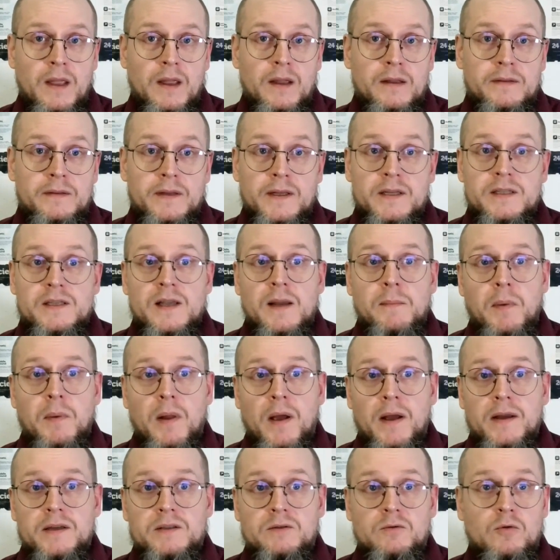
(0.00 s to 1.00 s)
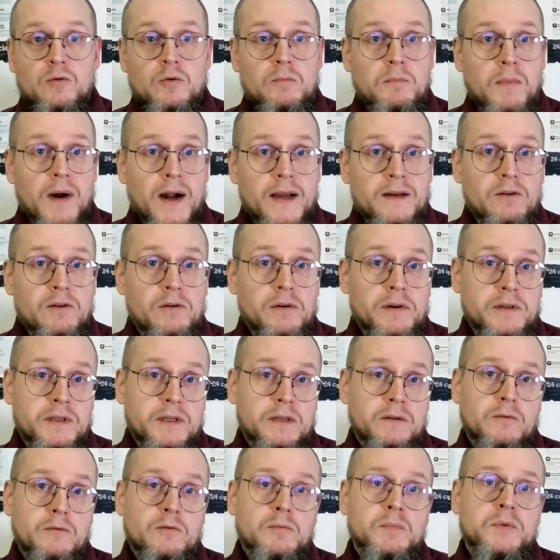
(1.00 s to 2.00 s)
This applies to minority
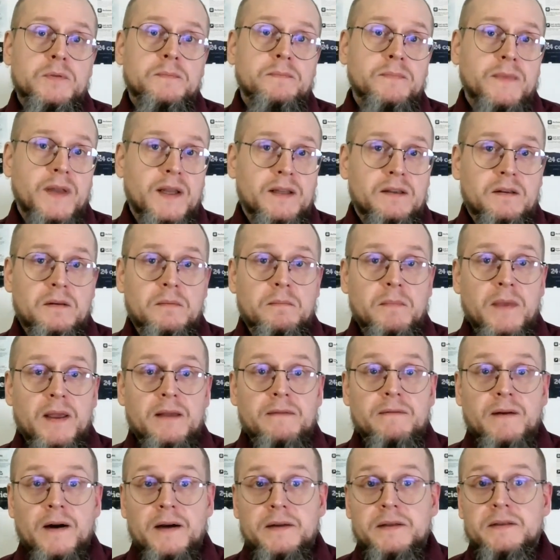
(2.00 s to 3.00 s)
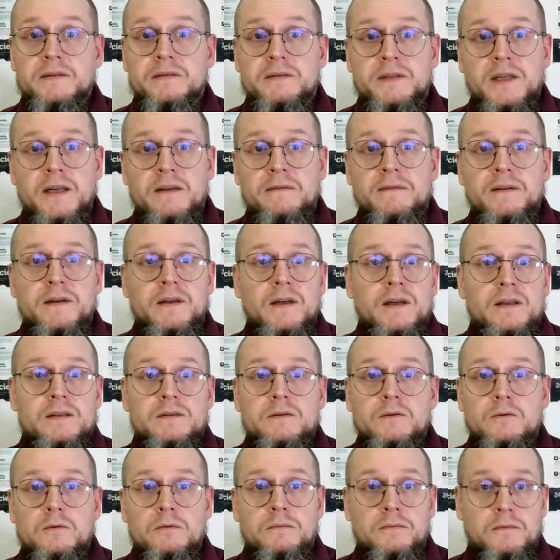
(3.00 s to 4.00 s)
groups that may find it difficult
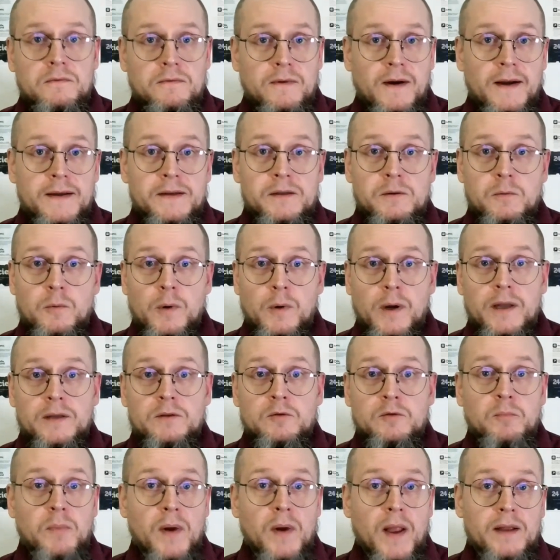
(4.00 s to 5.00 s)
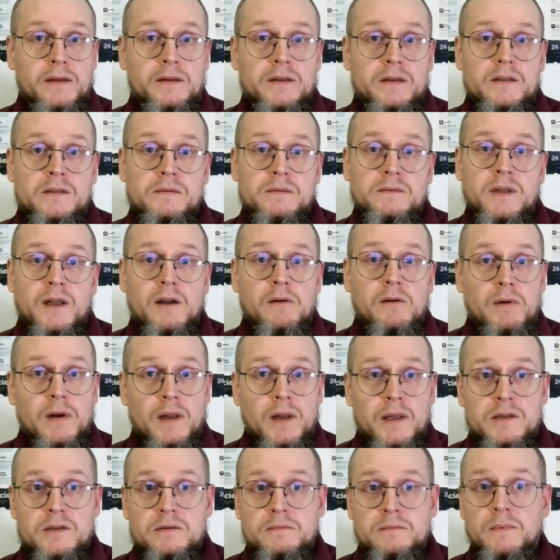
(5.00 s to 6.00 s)
to find a way to practice their
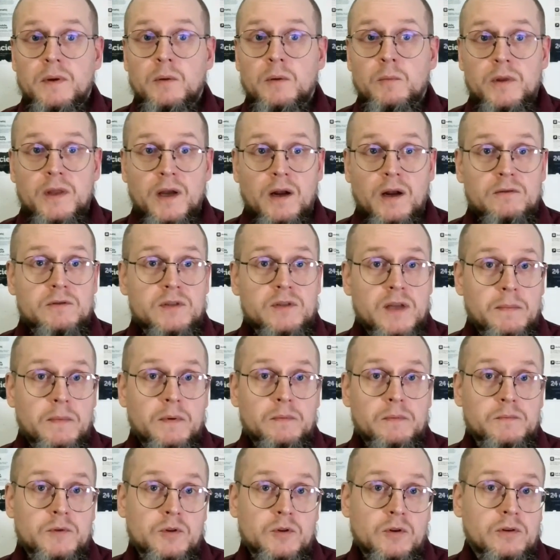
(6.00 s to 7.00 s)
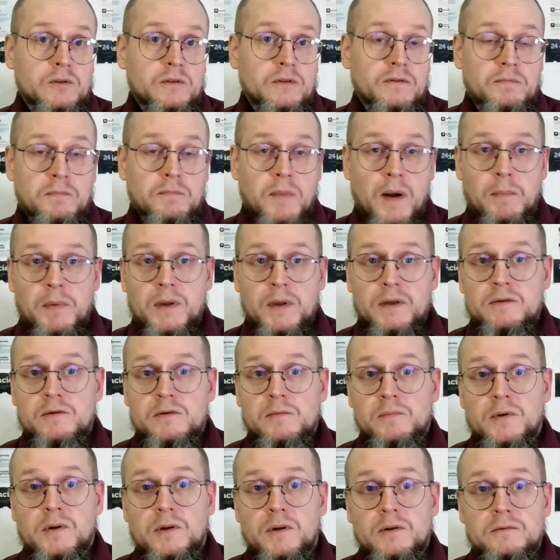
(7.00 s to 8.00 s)
religion without some sort of public
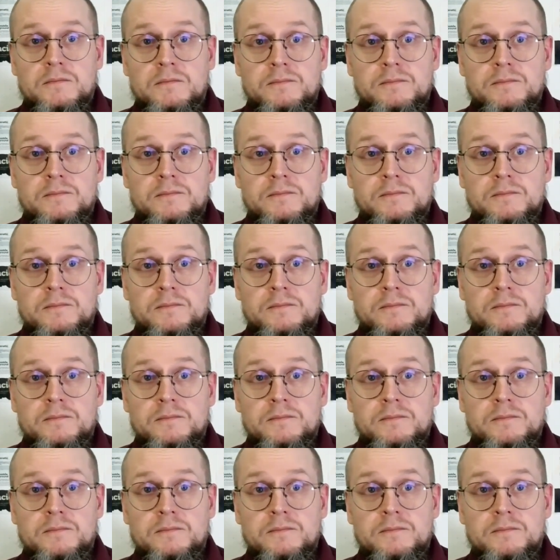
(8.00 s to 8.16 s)
support.